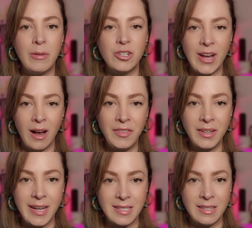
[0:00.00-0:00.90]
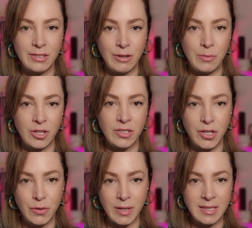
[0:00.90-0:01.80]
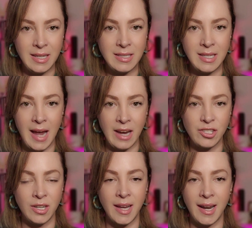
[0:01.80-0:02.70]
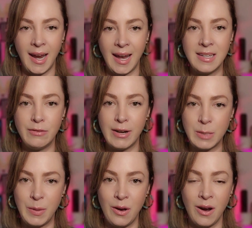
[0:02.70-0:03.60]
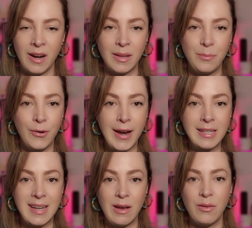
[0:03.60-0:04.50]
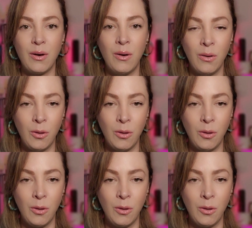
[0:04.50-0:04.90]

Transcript: check out the links in the description so you can see this in action and get a handy recipe card that breaks down the whole